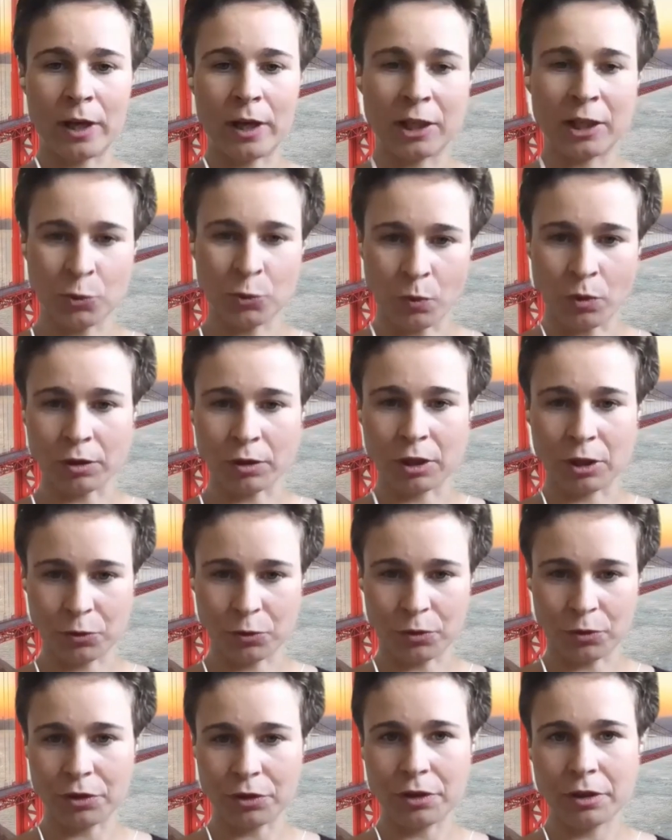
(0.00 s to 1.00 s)
want it to
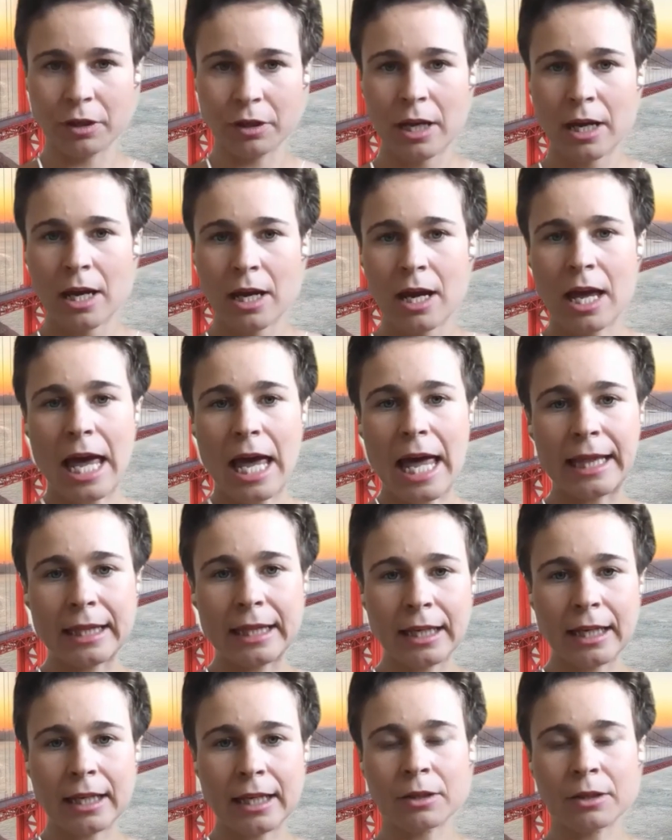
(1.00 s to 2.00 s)
look. And
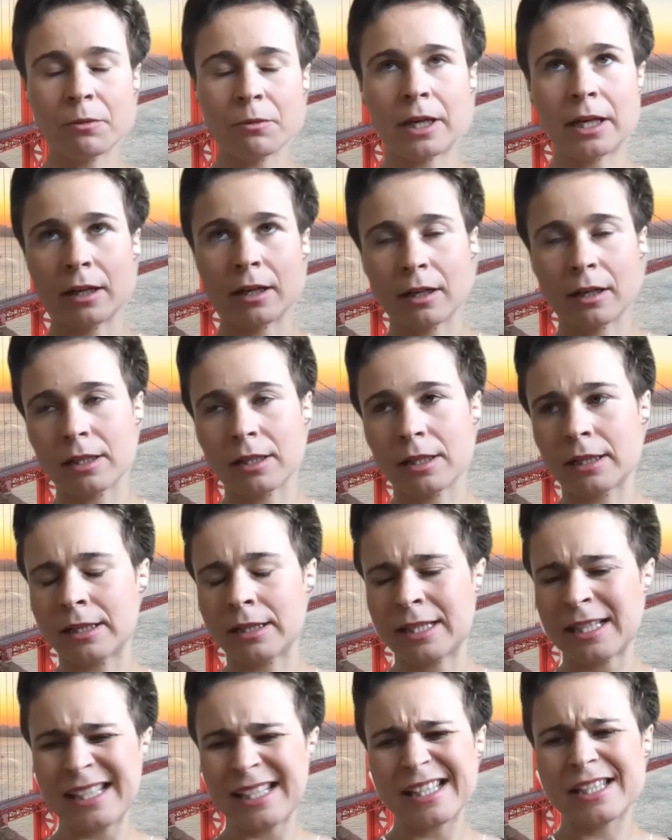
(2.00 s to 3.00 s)
the other one,
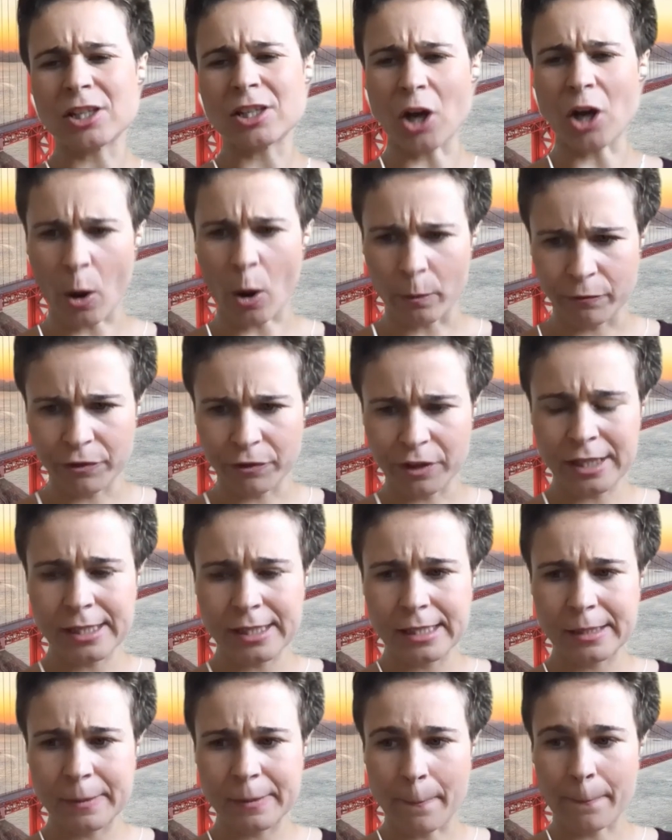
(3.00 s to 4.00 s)
this is
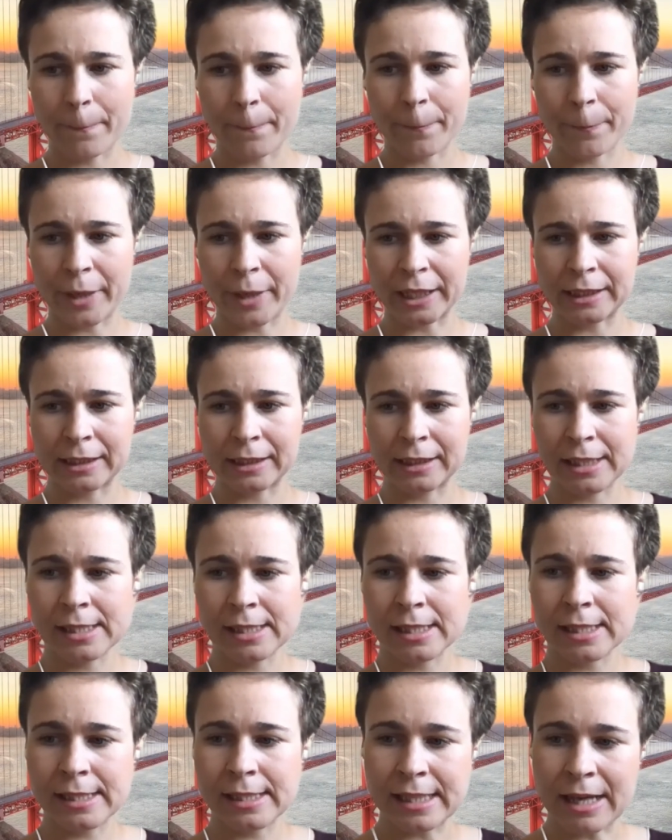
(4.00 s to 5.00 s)
obvious, but this
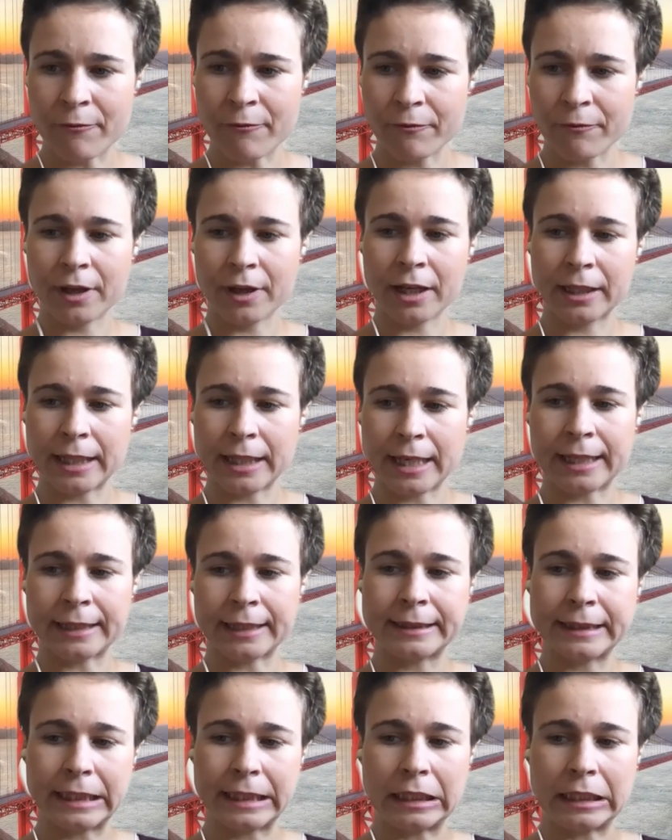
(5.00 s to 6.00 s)
is something
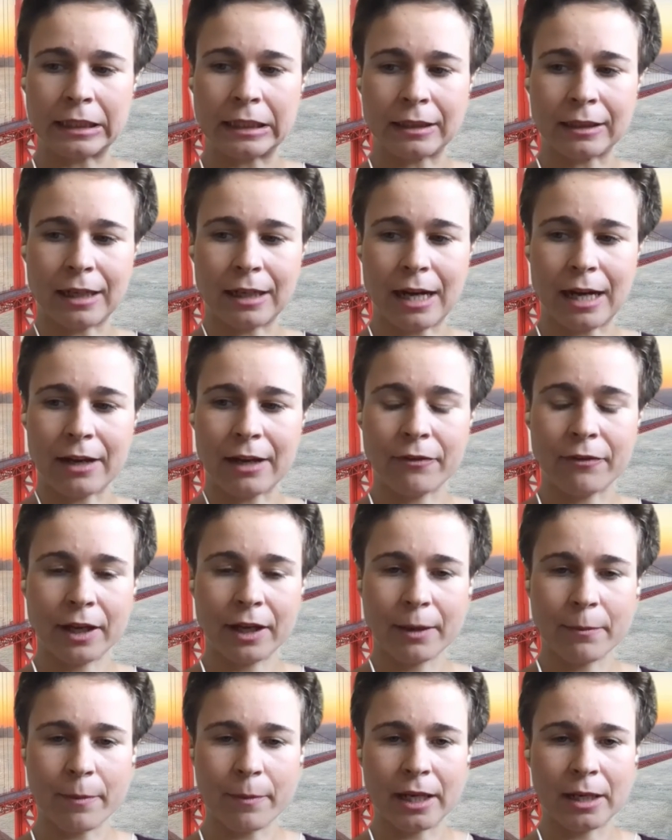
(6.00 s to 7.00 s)
that I
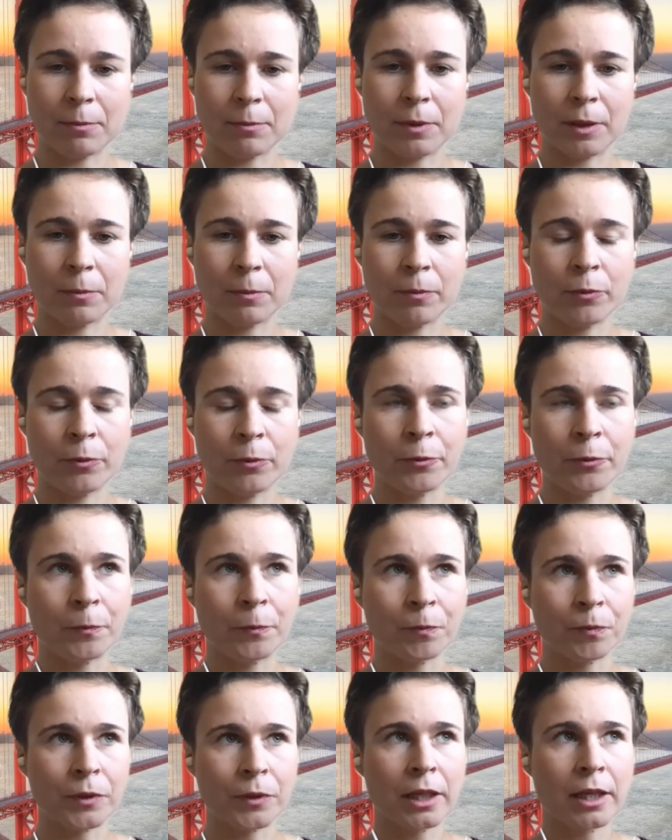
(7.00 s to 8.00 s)
think many people
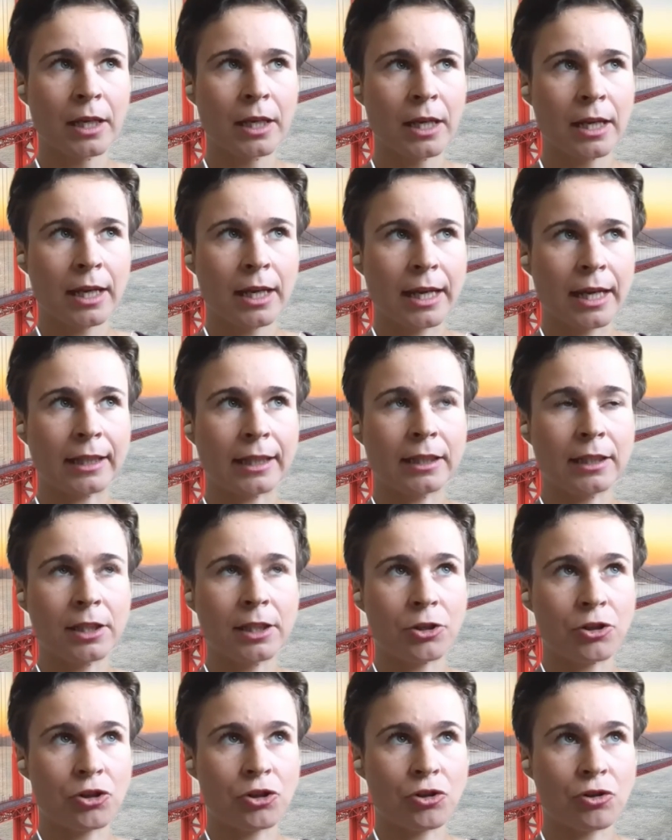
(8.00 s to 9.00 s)
get in the
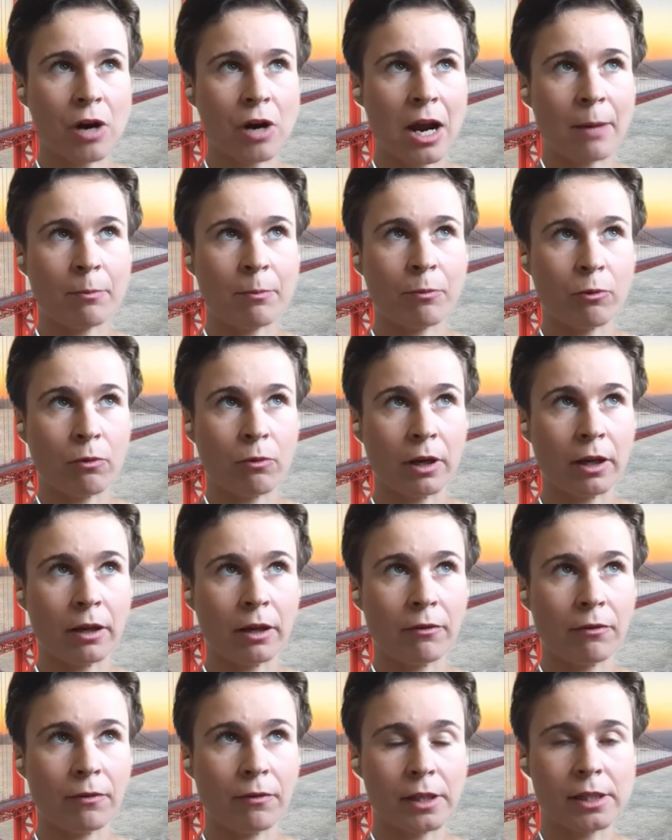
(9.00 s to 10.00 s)
trap
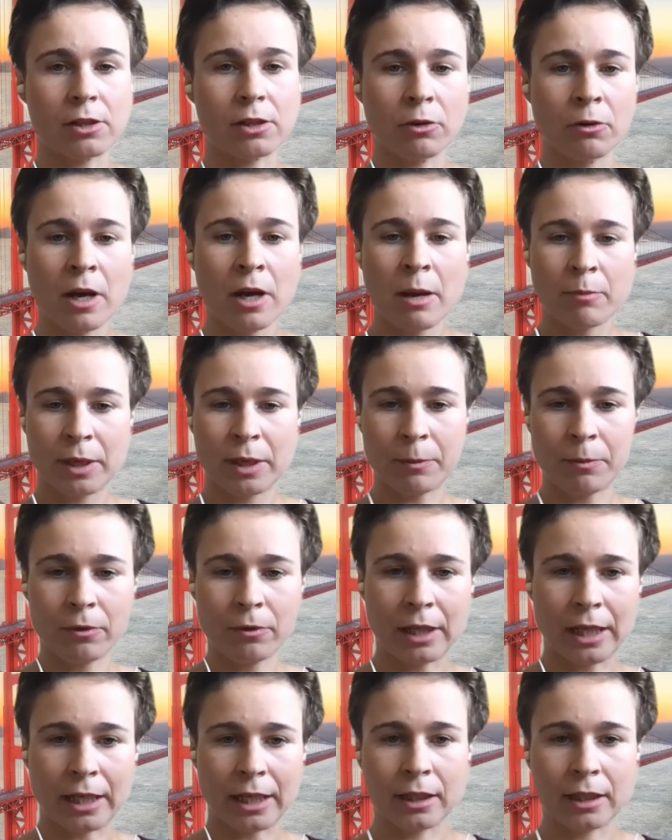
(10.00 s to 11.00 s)
with. So people
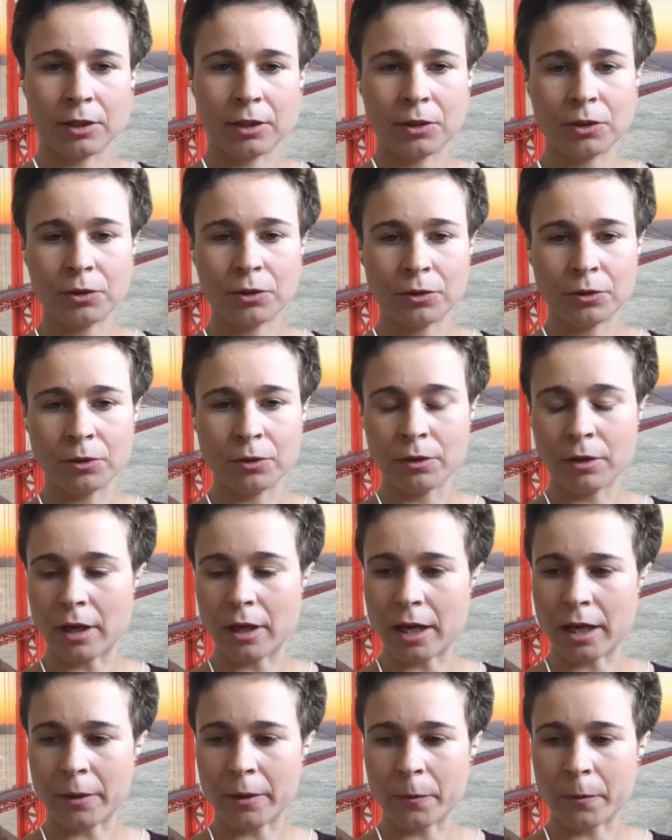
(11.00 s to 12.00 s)
like you,
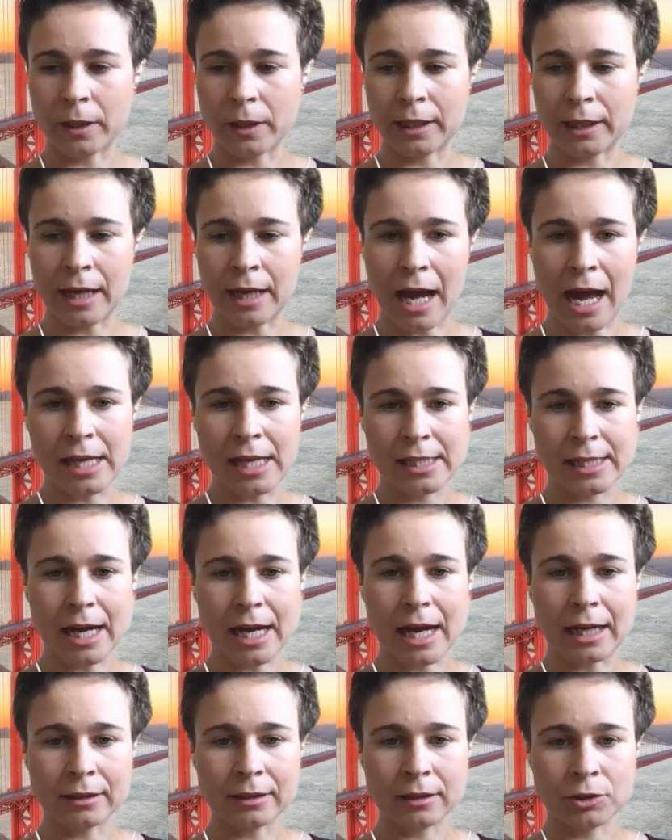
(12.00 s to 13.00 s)
when they ask
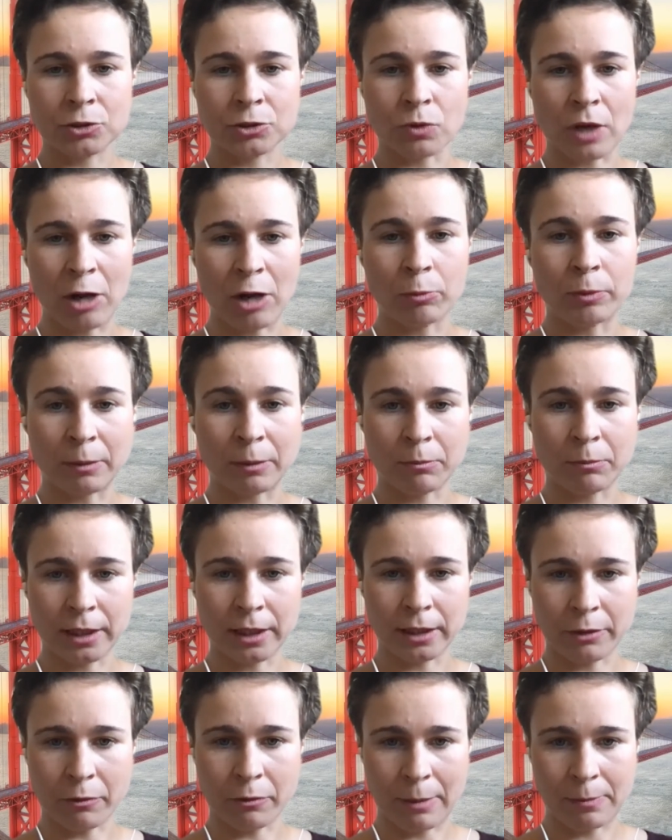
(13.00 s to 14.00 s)
others to help them
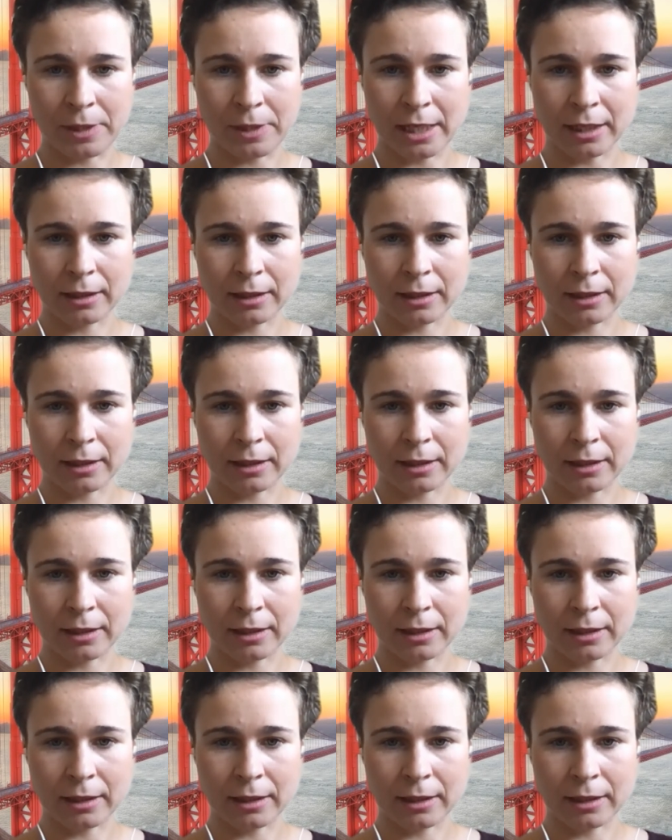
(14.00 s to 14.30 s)
build a website,